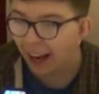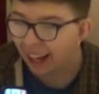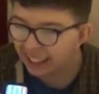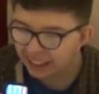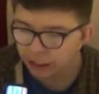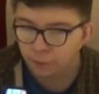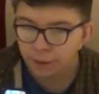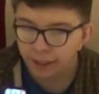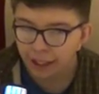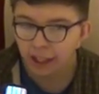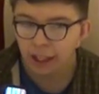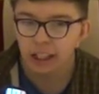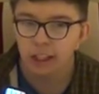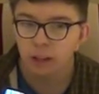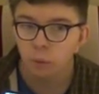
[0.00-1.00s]
At the
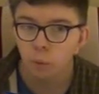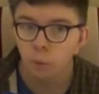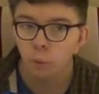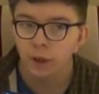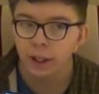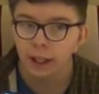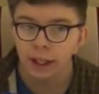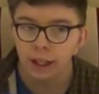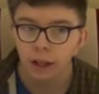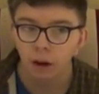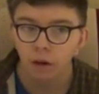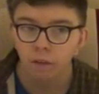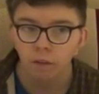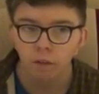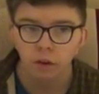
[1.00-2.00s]
beginning, we